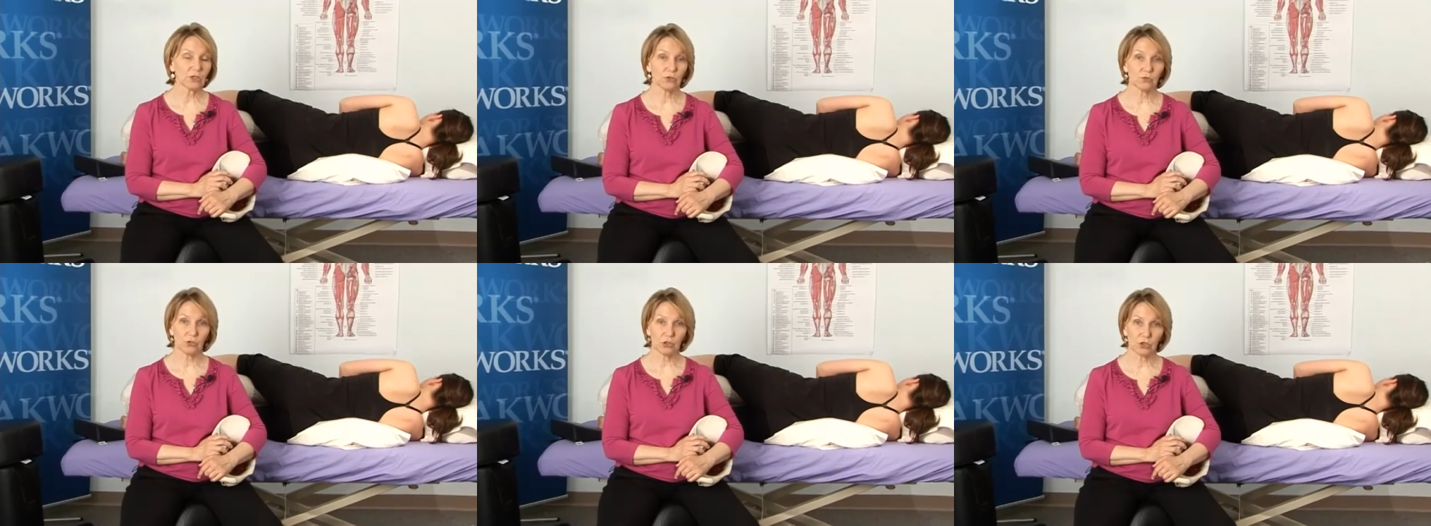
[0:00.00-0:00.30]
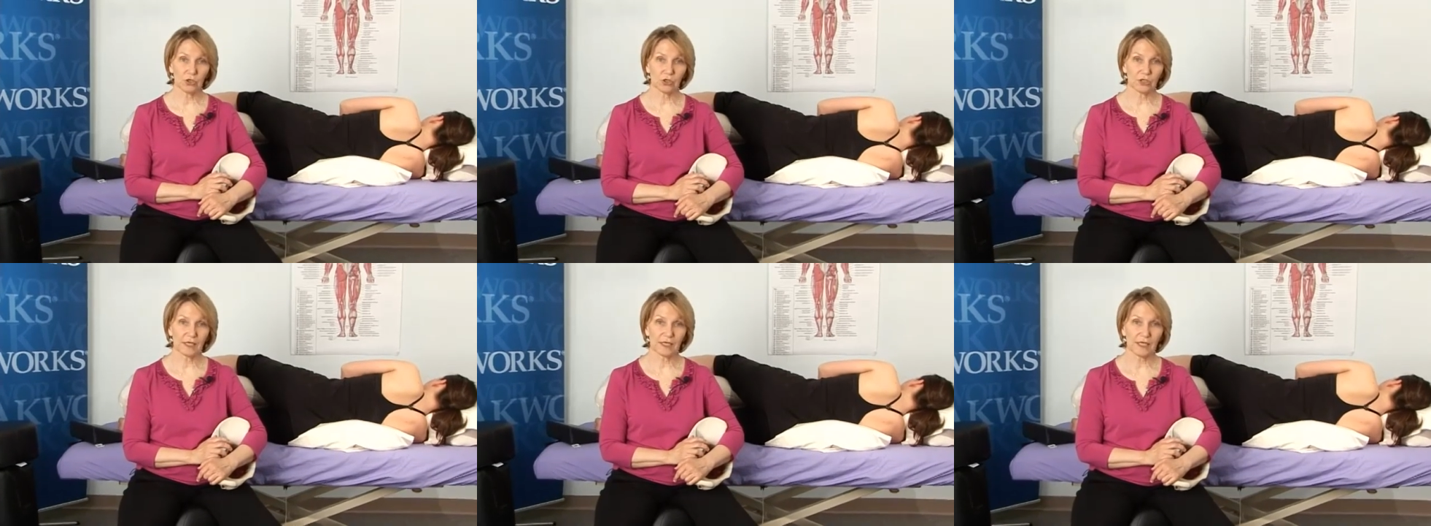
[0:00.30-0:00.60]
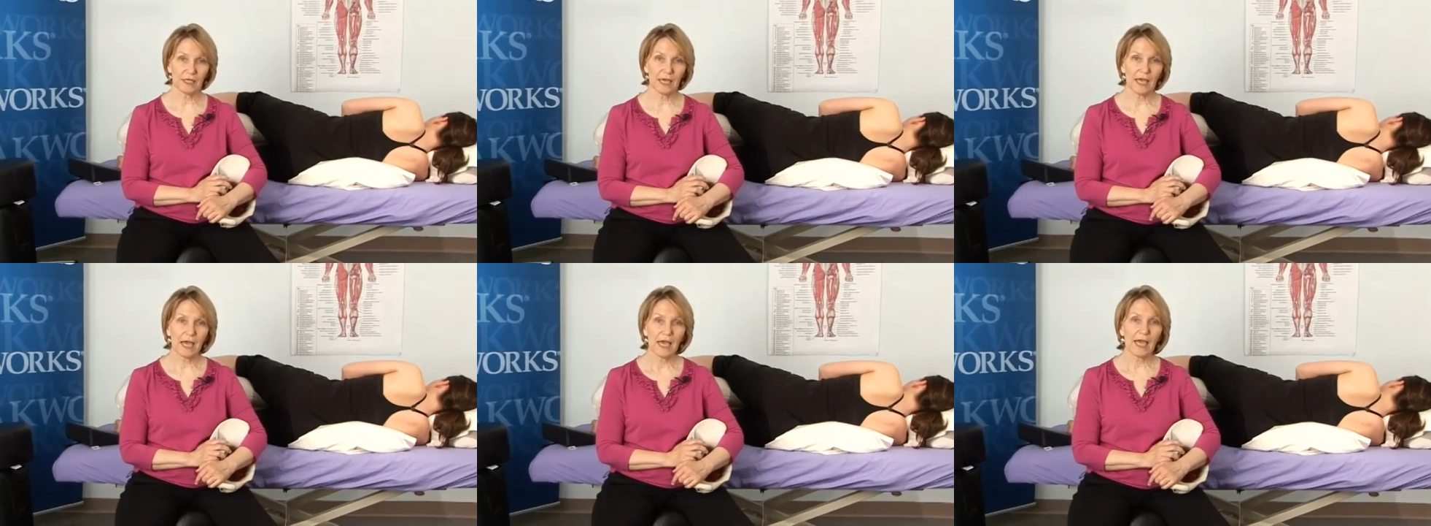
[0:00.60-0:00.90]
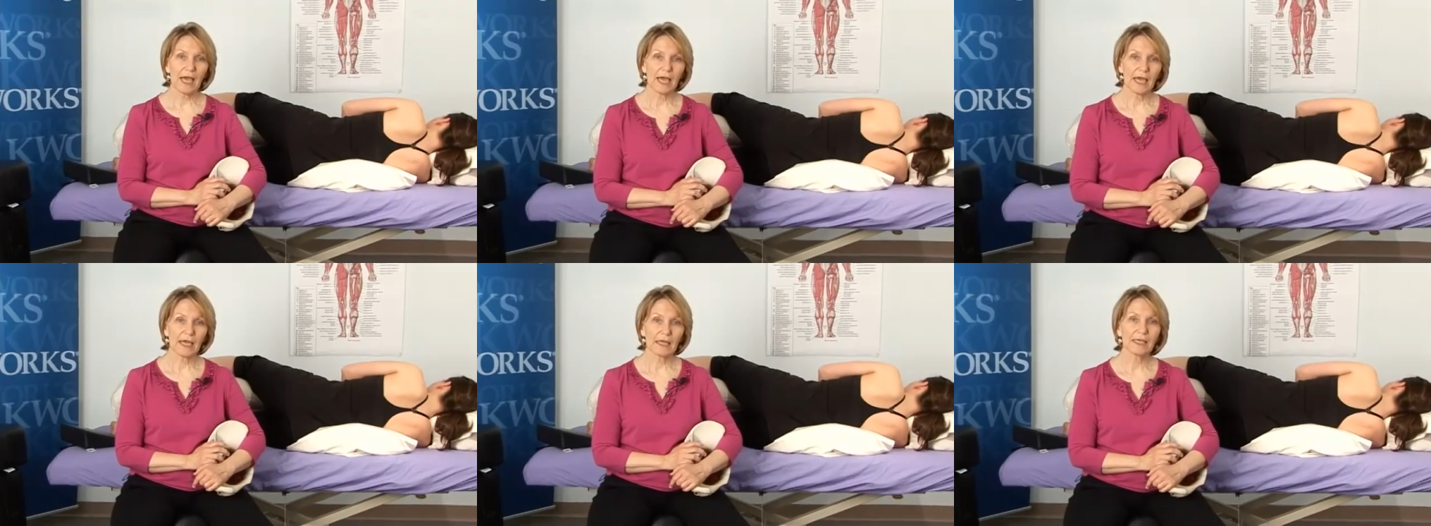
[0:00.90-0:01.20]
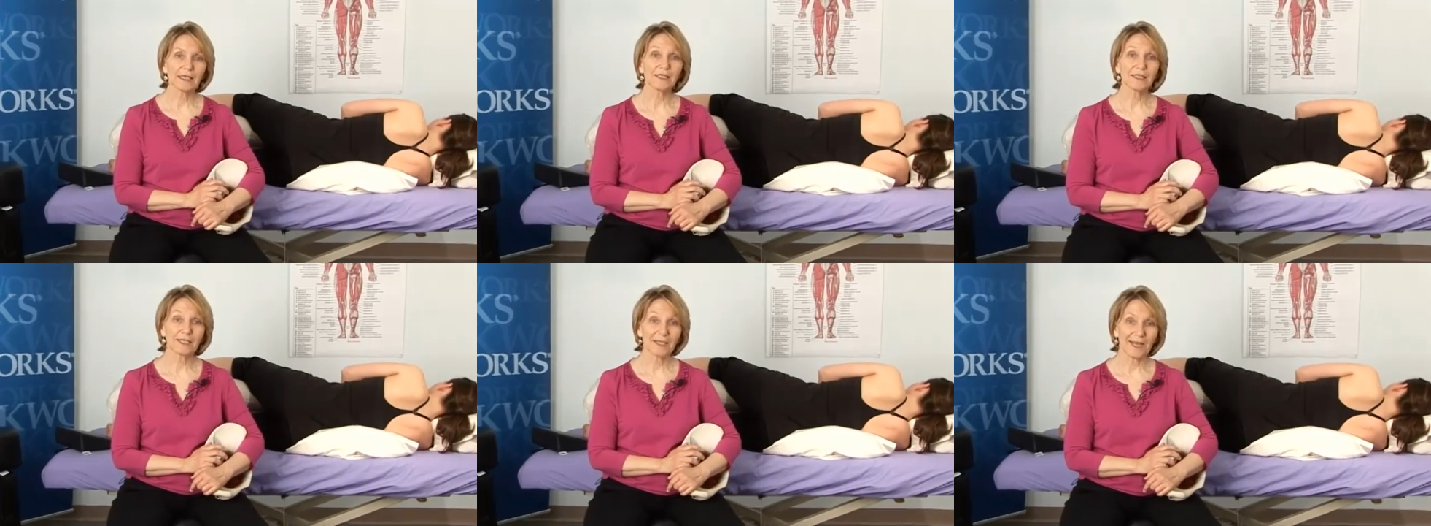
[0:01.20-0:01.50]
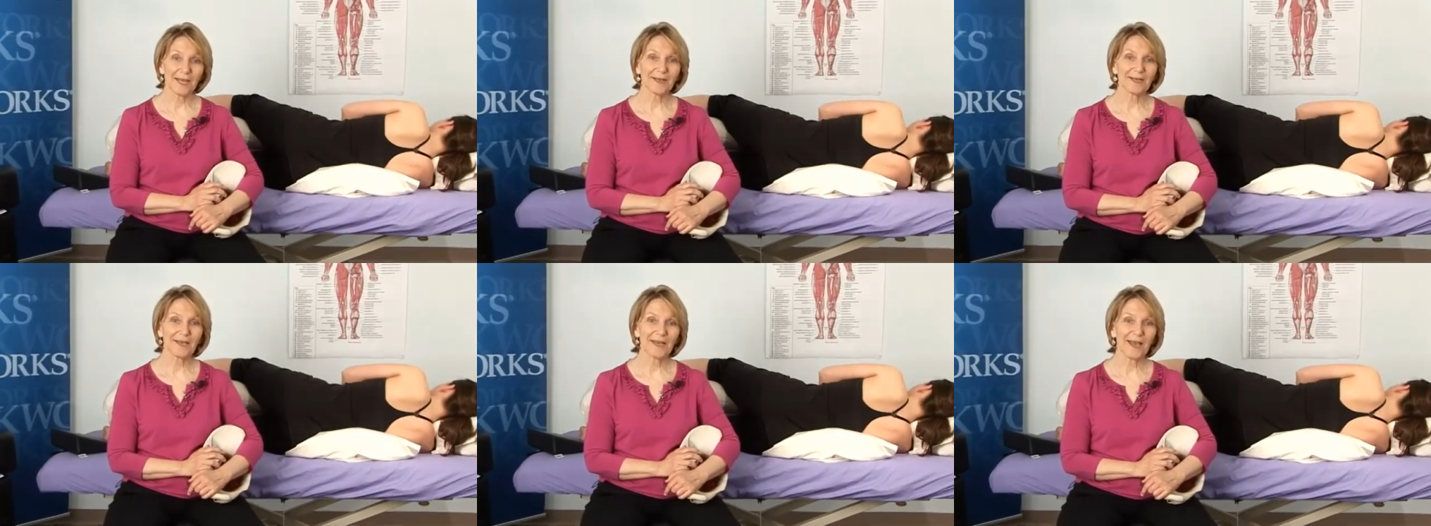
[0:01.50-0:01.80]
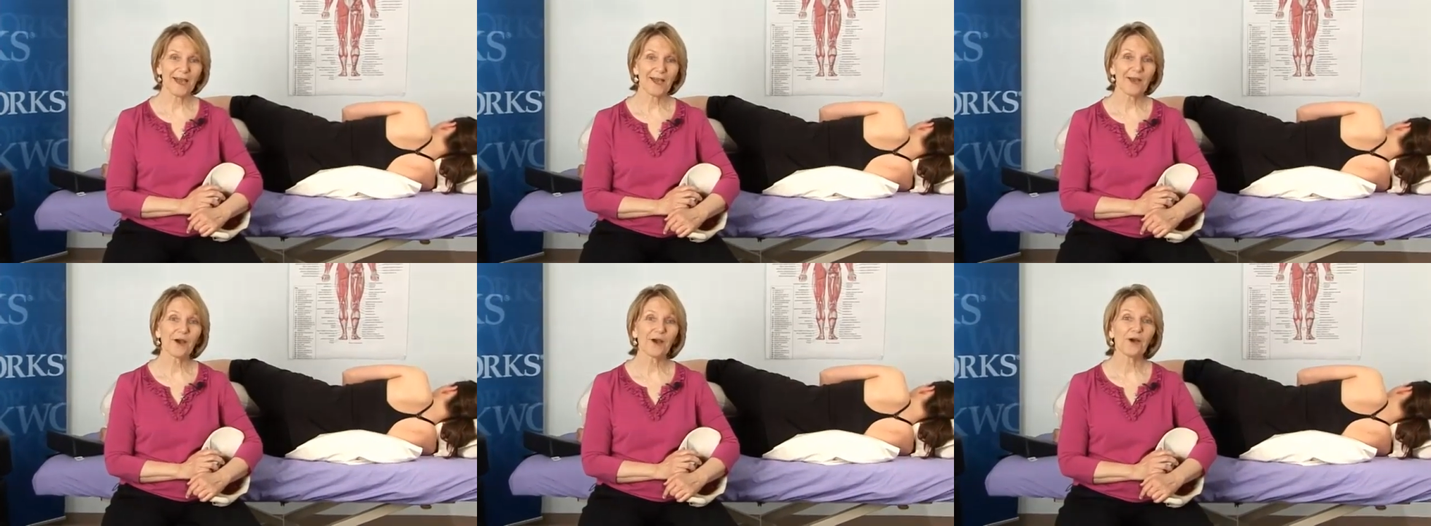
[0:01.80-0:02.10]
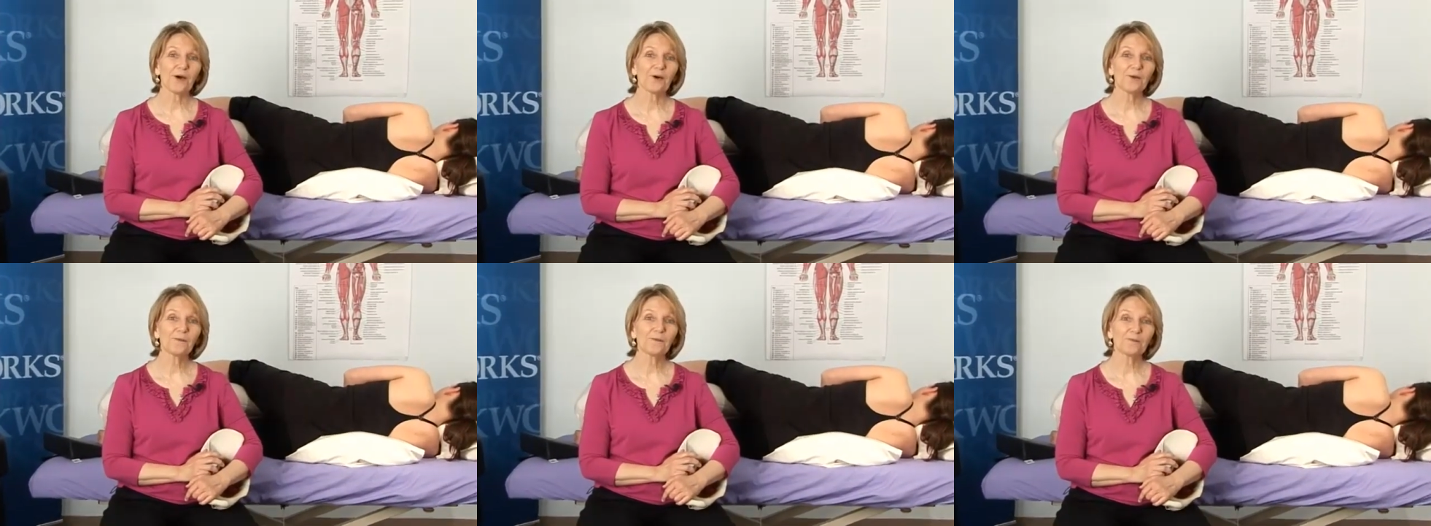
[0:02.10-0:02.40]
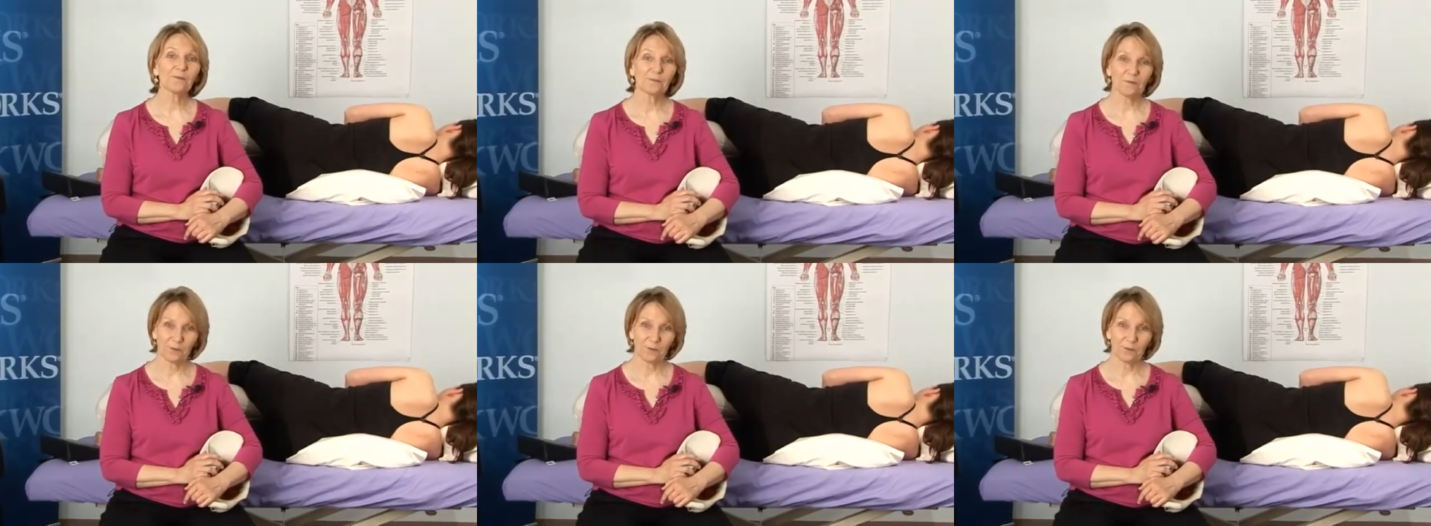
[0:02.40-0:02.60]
New Jersey and in San Diego,